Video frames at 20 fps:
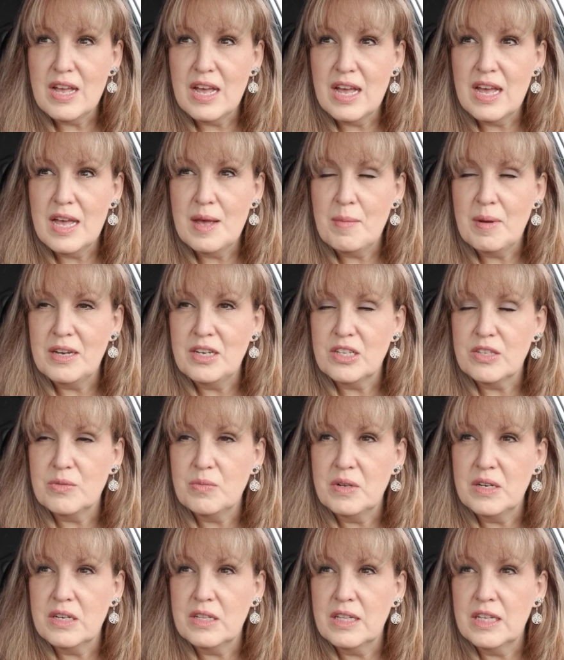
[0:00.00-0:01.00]
Um, I just
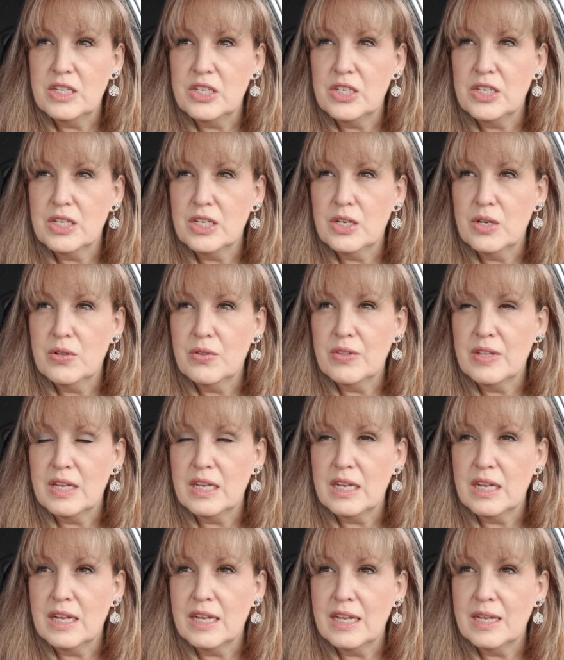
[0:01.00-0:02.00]
wanted to let you know
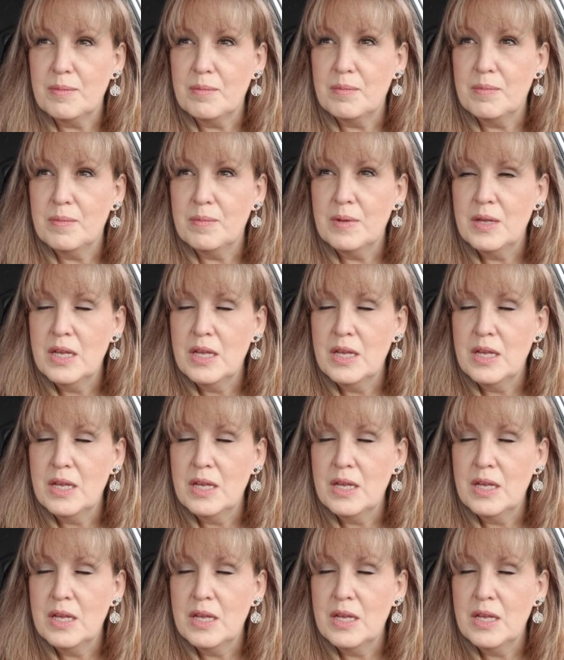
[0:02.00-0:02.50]
that I'm